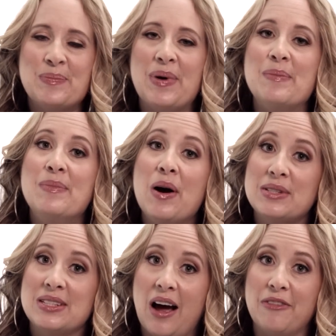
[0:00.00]
But
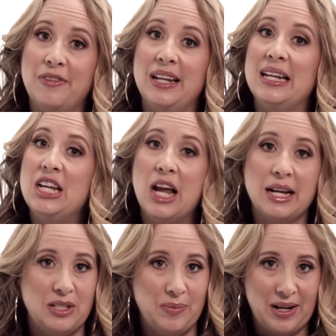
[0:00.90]
most often,
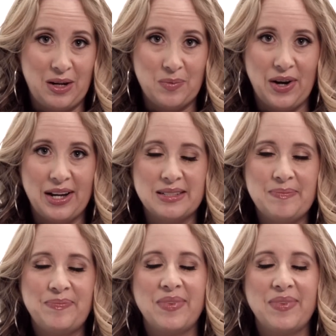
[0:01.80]
not too many would.